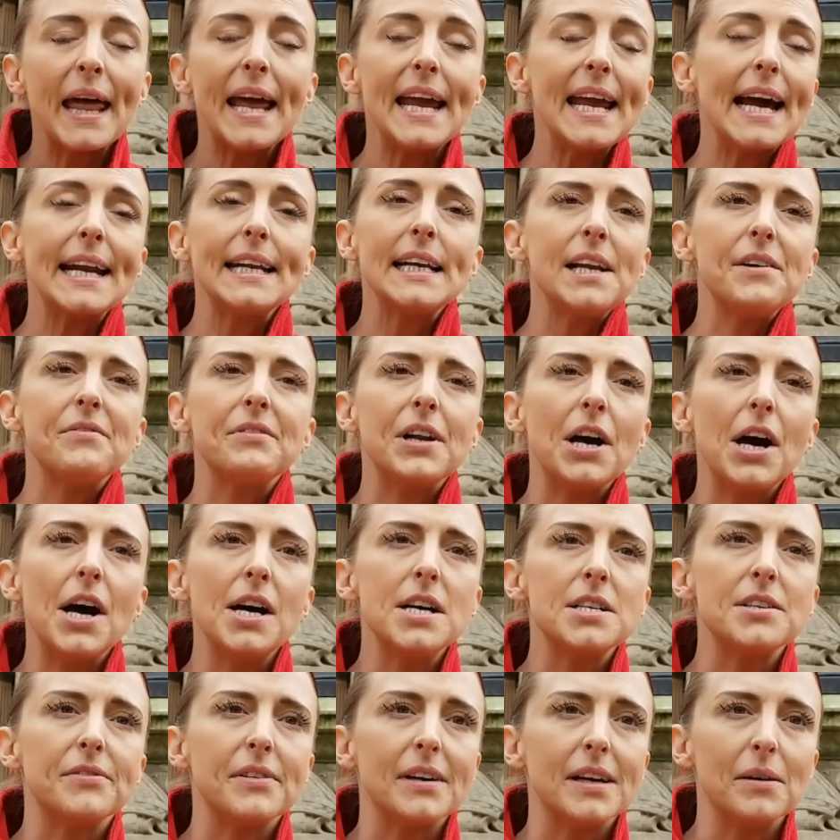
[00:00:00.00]
He hadn't even
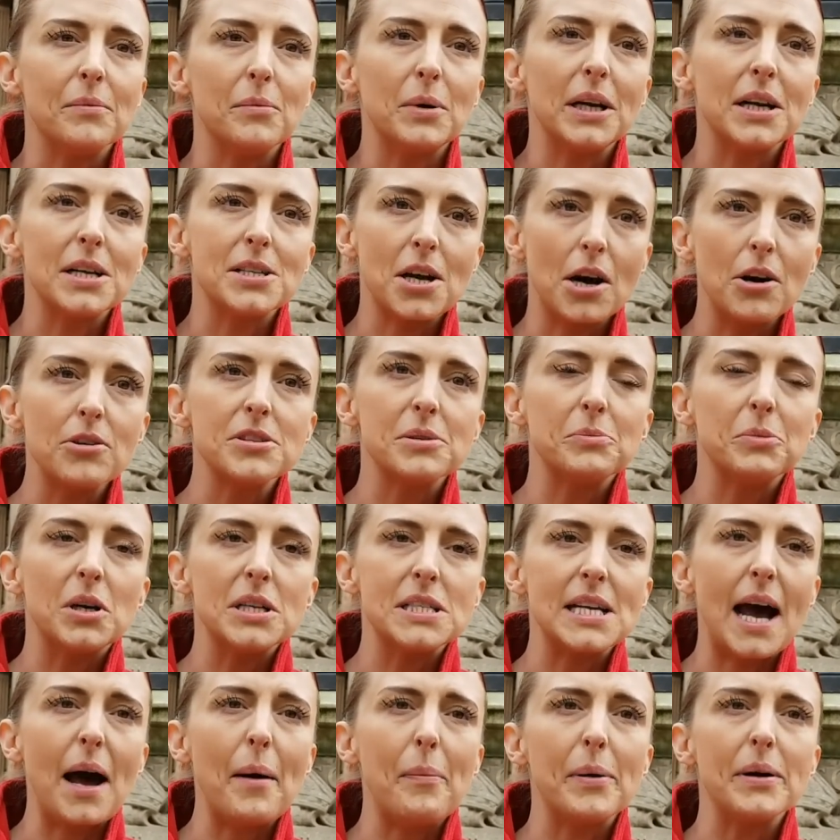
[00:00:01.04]
heard of it, and when I told him what
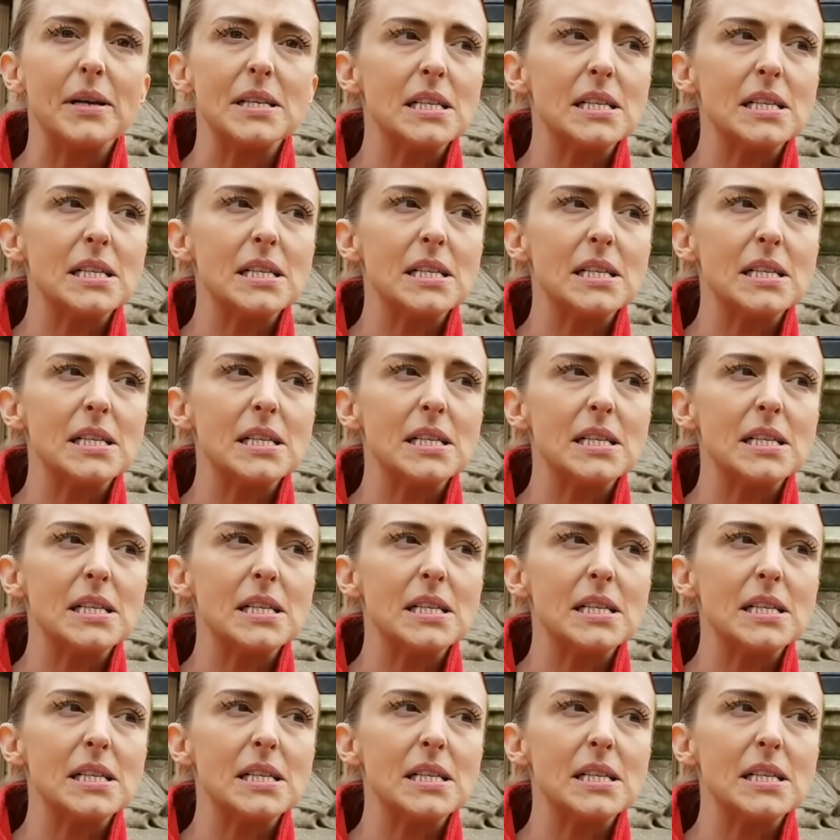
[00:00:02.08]
had happened,